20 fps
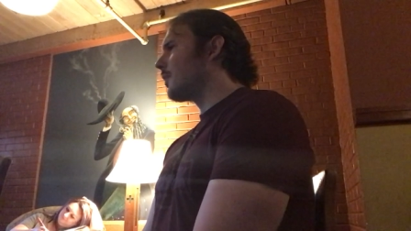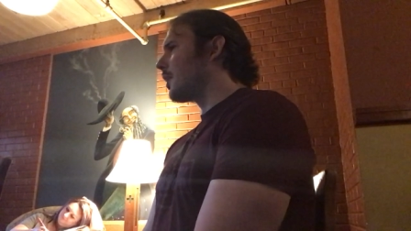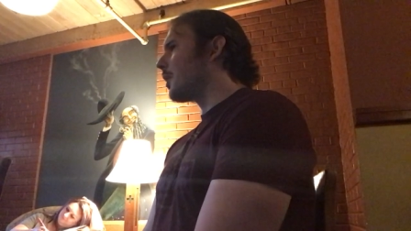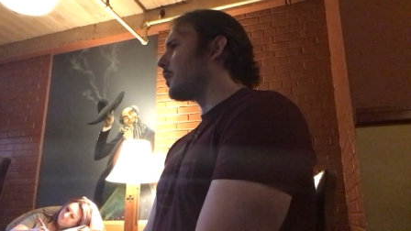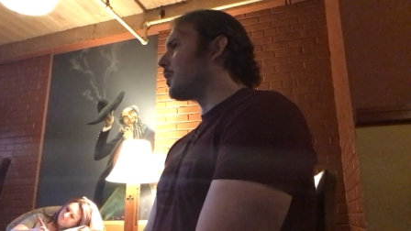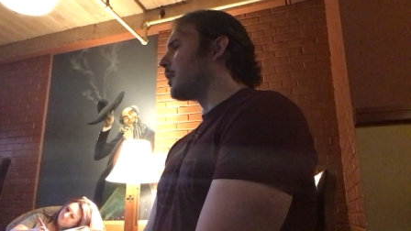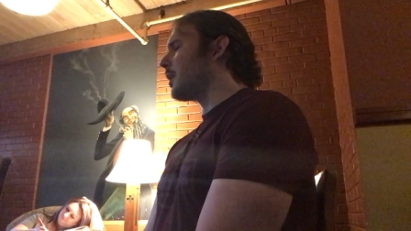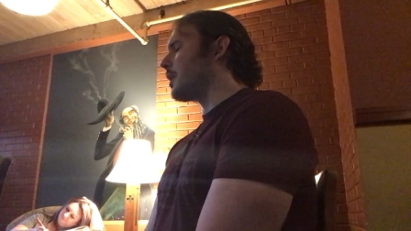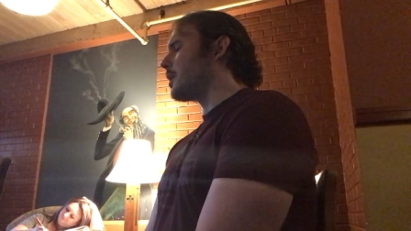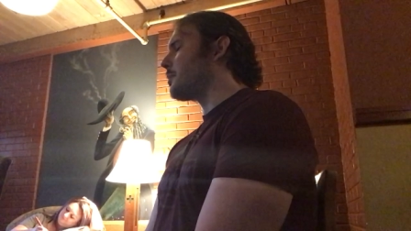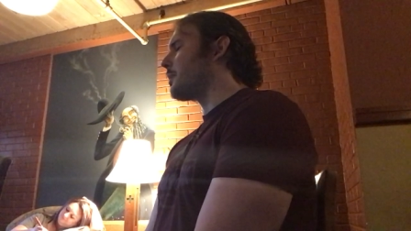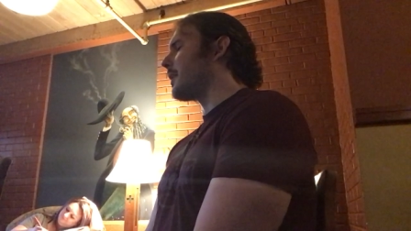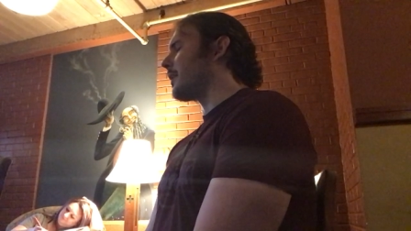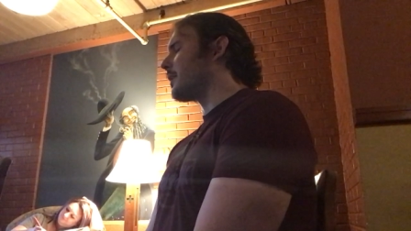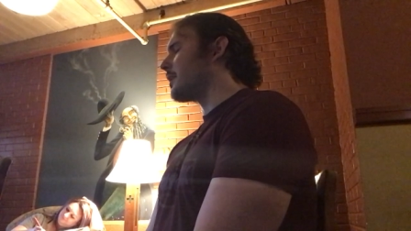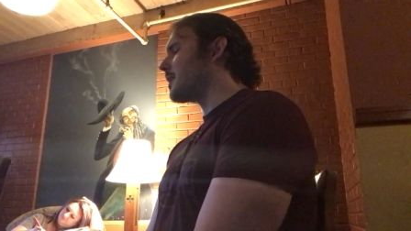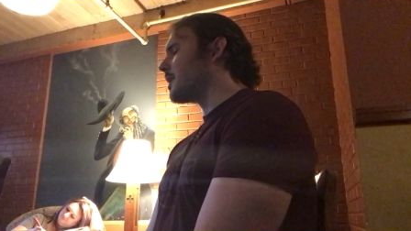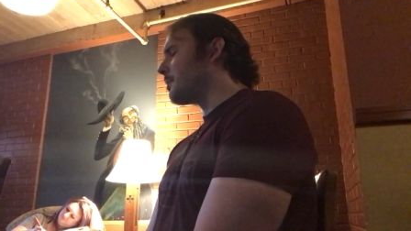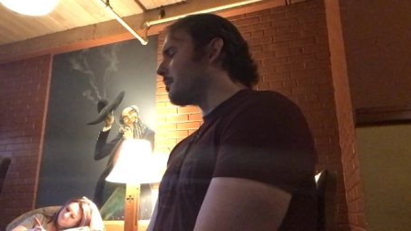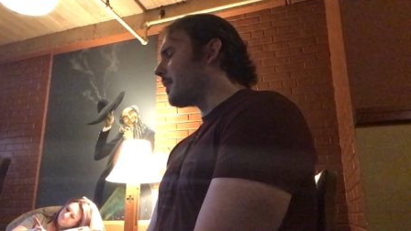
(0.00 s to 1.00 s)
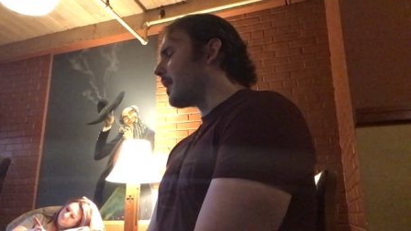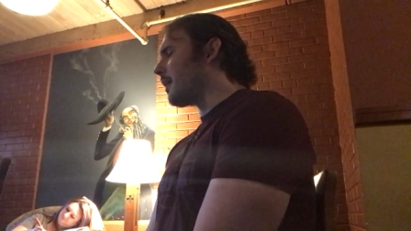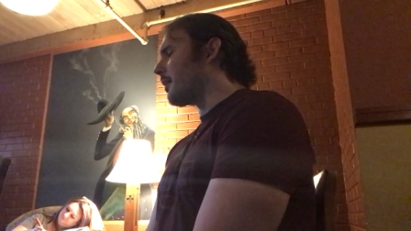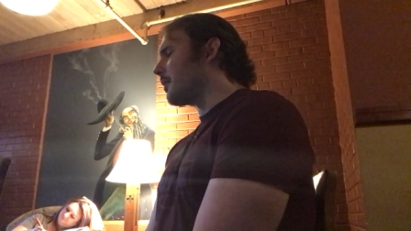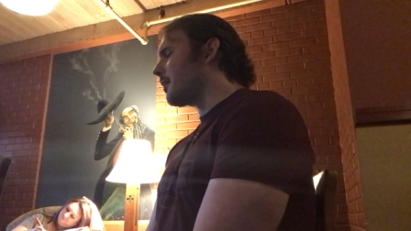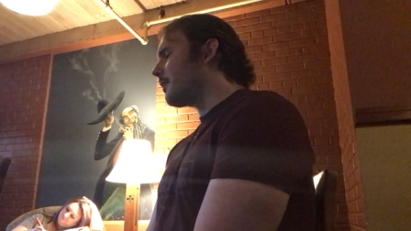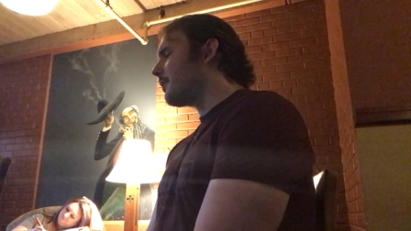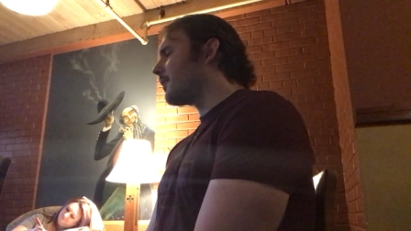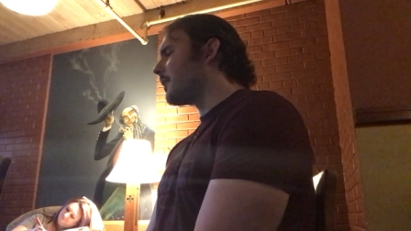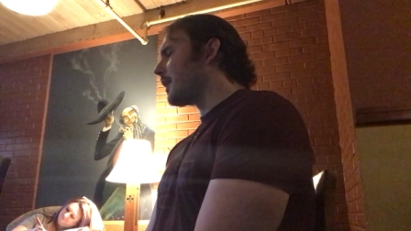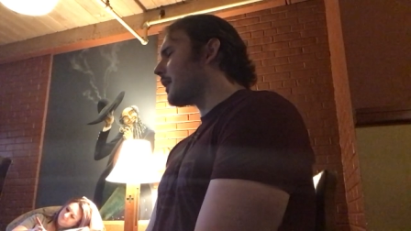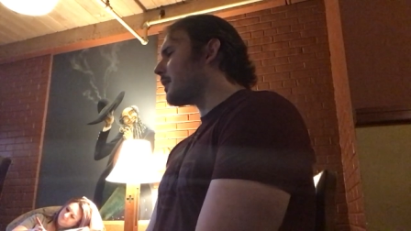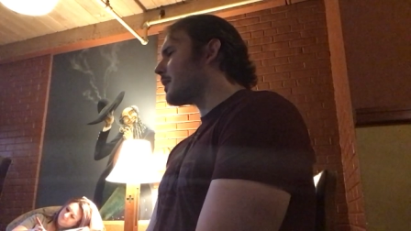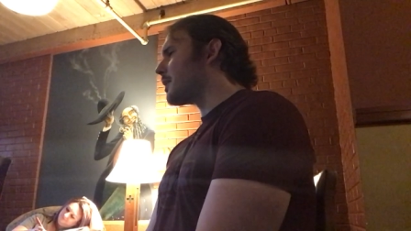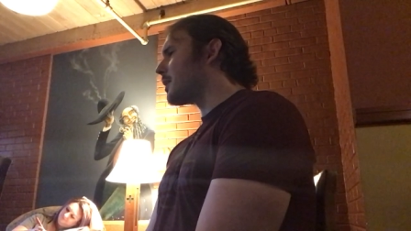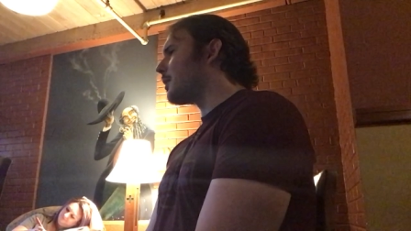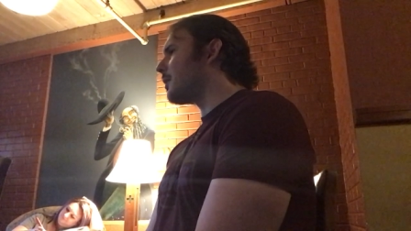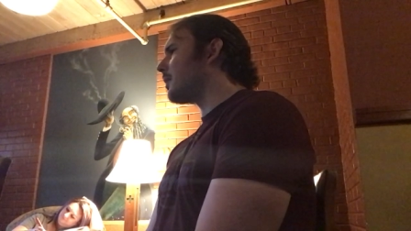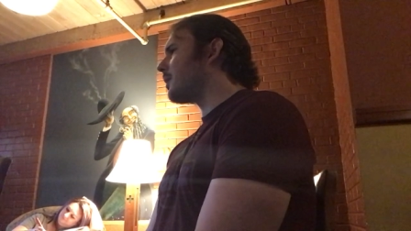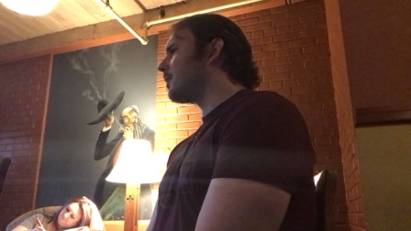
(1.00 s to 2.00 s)
The Holy Spirit's imperative for your
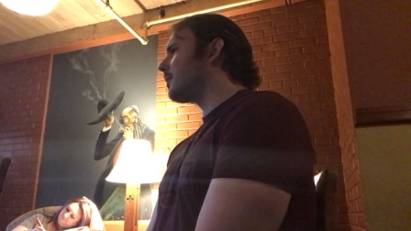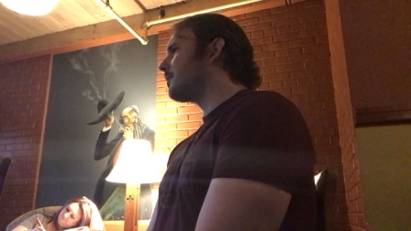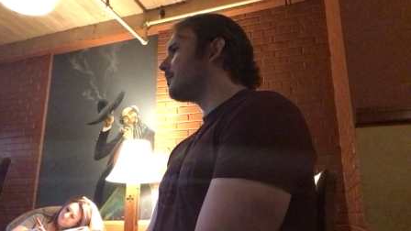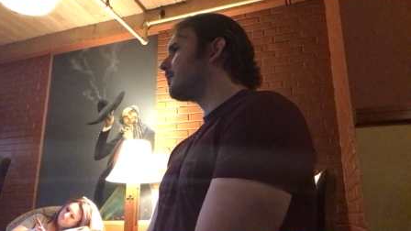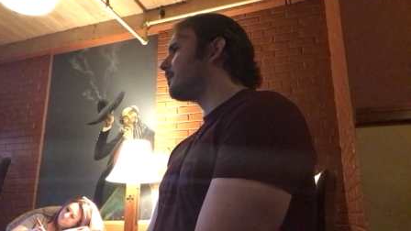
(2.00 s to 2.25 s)
soul.